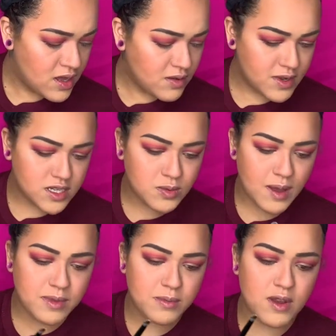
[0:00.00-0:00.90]
went to
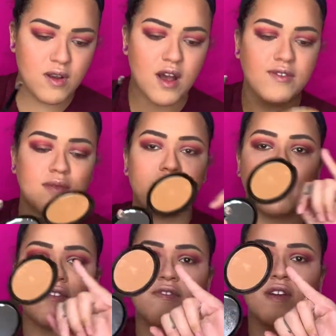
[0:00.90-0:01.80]
wipe the mirror off and my
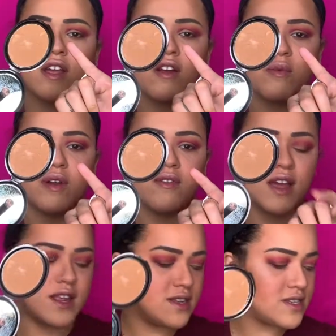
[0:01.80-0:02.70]
finger went
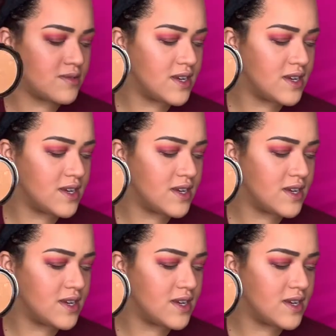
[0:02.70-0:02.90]
right into